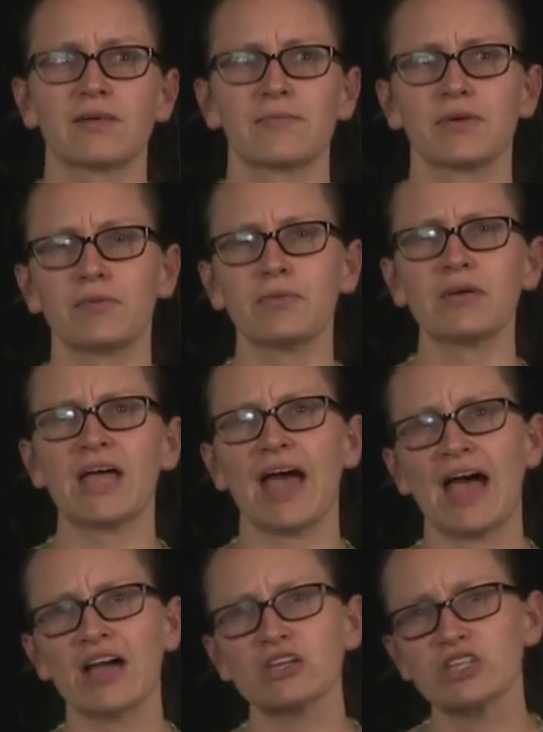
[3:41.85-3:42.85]
But what we
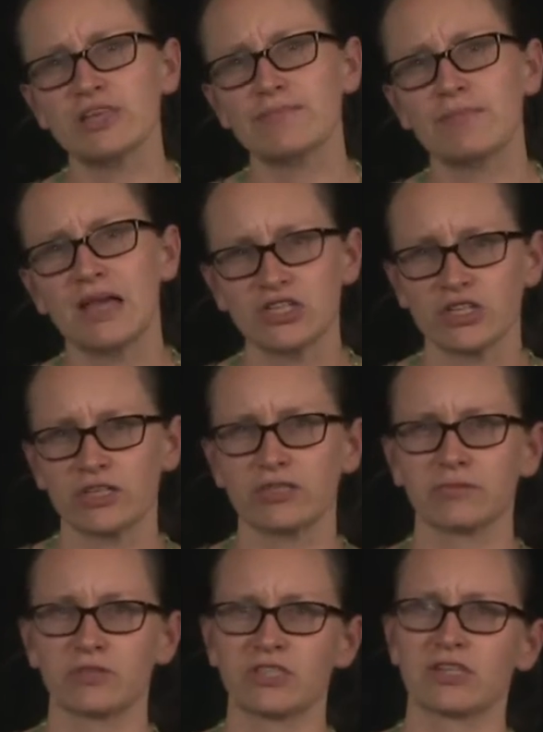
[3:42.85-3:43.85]
actually measured
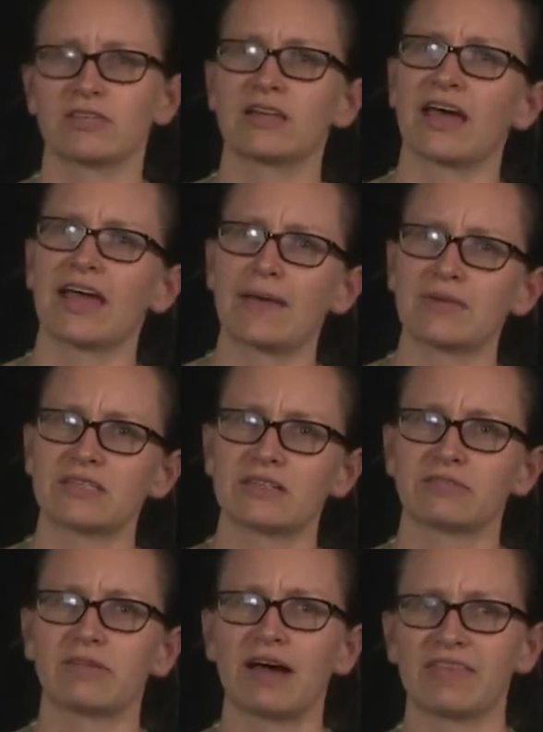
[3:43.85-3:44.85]
was the diameter
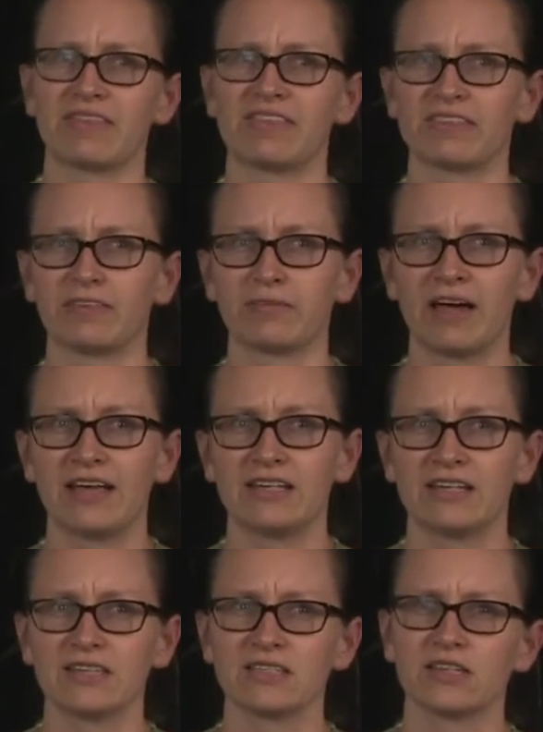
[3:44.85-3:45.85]
rather than the
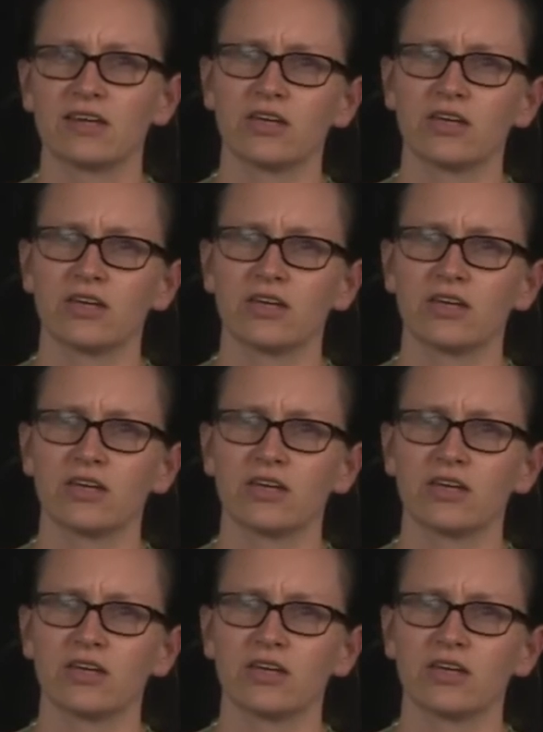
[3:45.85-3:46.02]
radius.